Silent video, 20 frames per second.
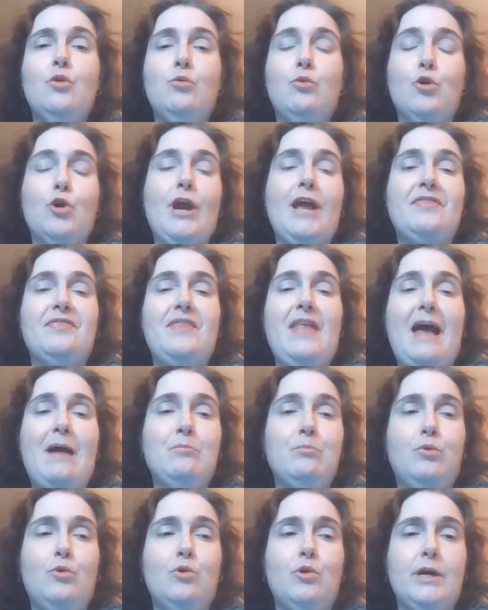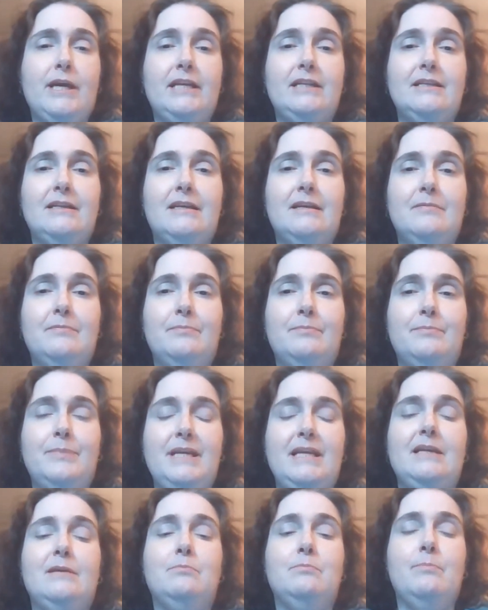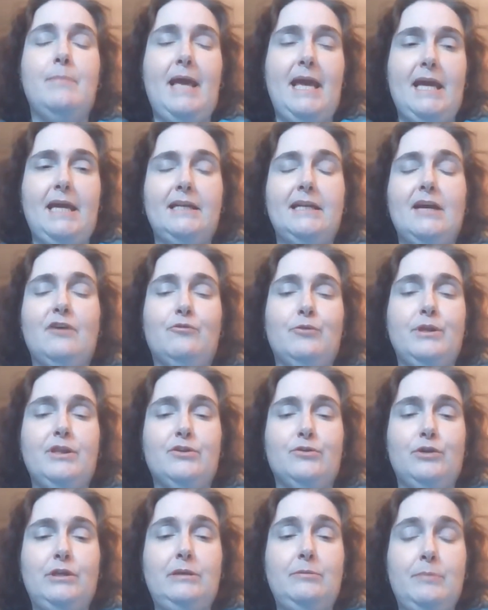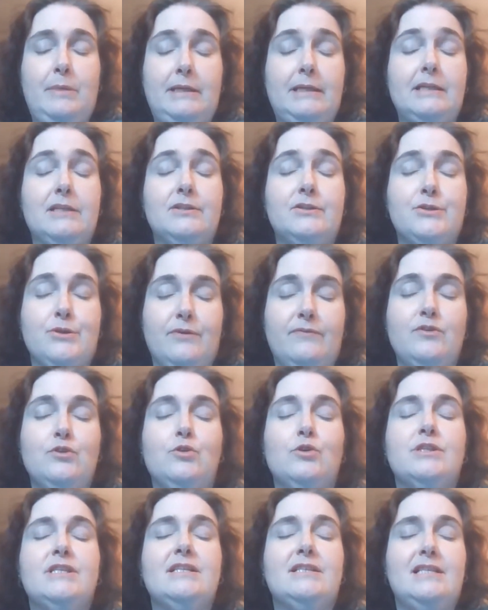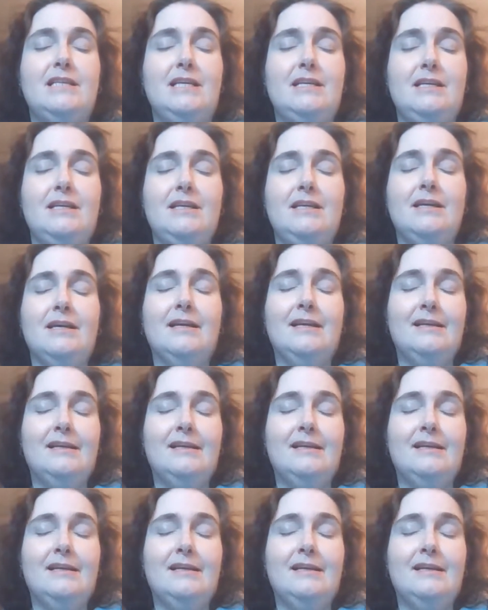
were at that point being made every 30 minutes. So if you looked at the